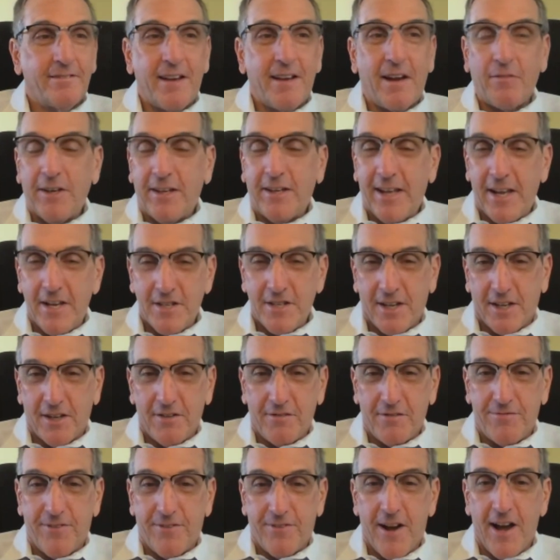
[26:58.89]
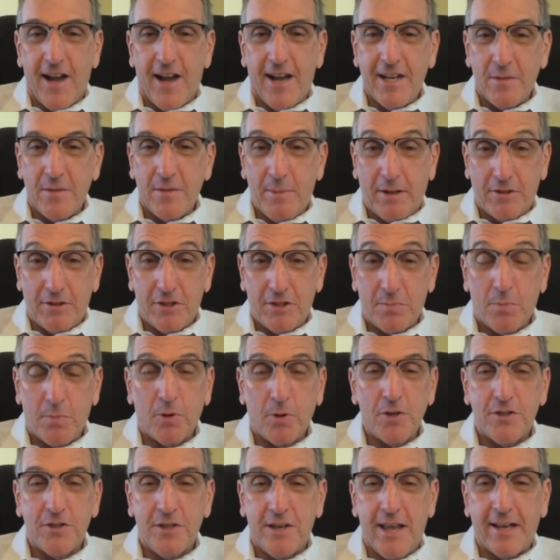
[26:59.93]
every case I could find about
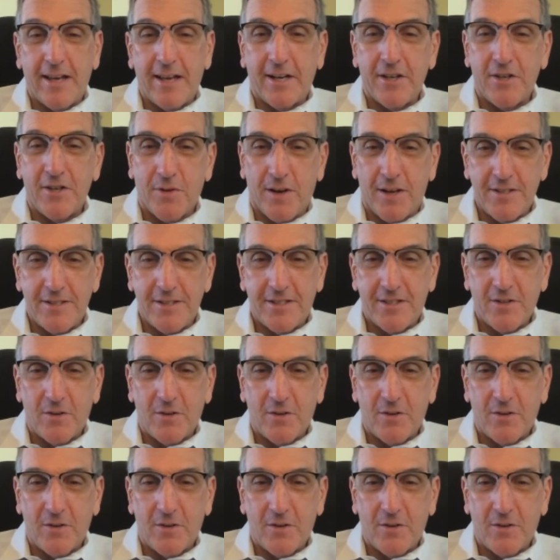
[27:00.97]
sports and antitrust, so